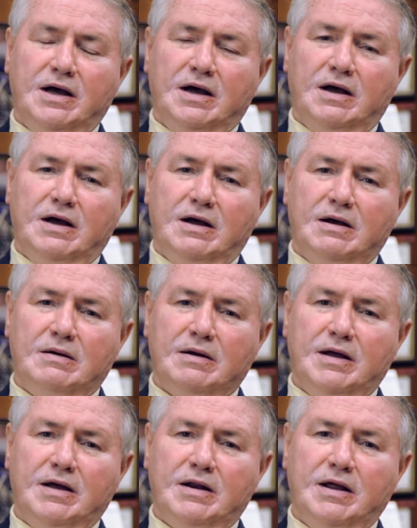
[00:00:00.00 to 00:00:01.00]

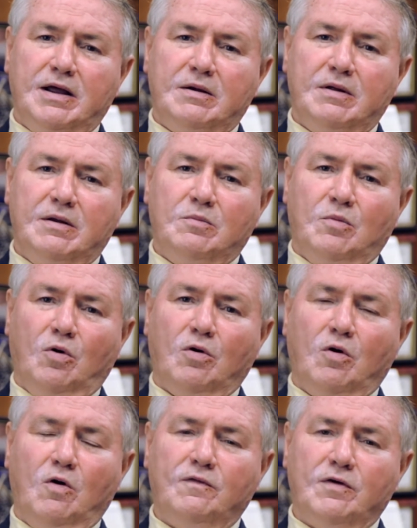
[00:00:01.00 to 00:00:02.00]
and
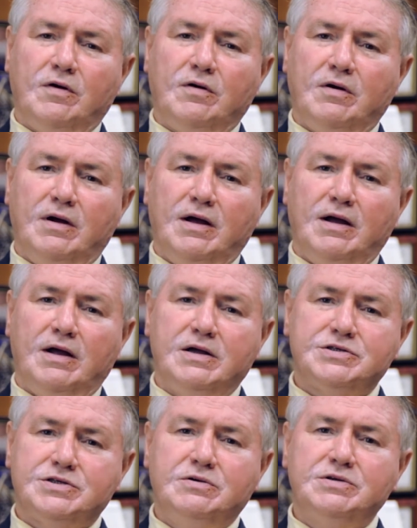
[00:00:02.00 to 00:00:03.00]
moreover,
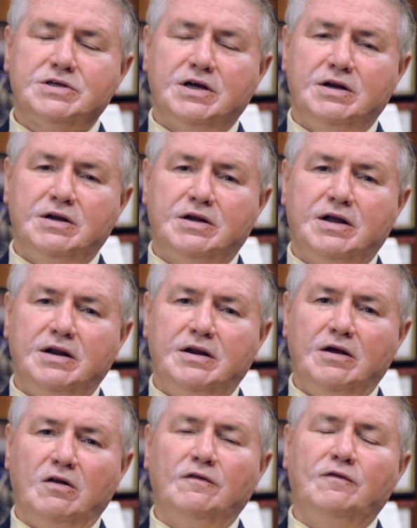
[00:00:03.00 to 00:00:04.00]
students can
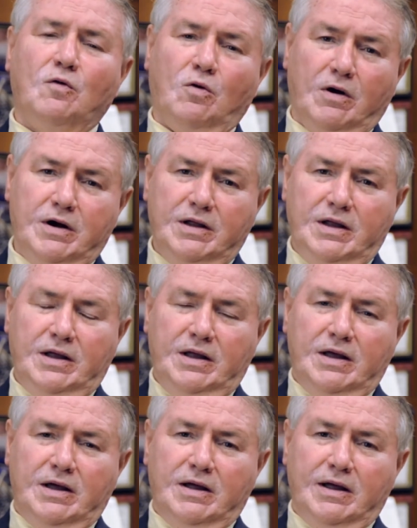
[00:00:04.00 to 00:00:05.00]
ill afford
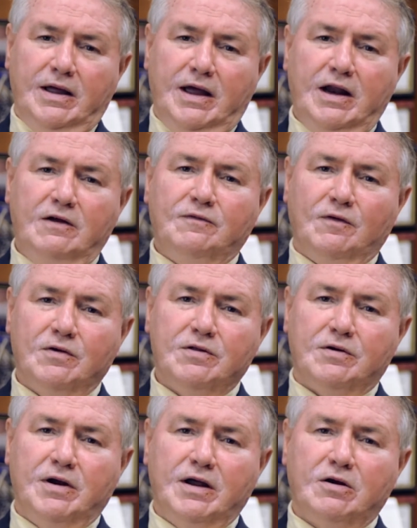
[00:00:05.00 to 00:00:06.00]
any
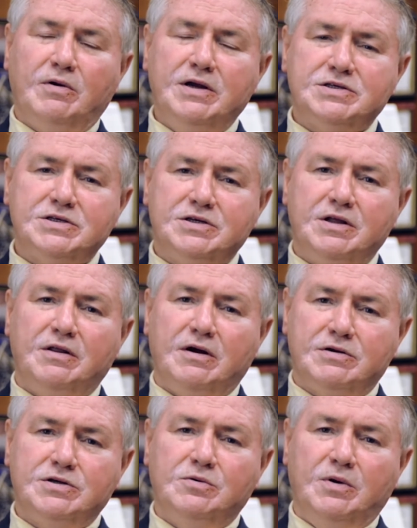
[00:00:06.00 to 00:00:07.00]
further increases in
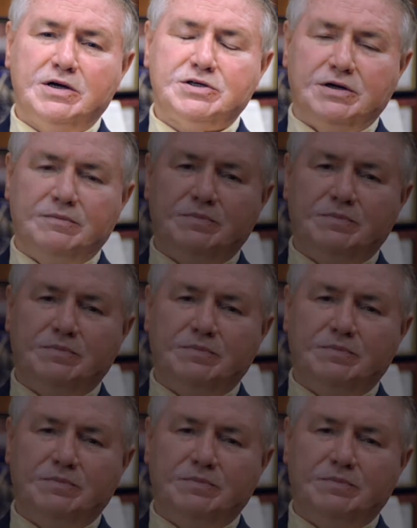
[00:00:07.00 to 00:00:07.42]
their tuition.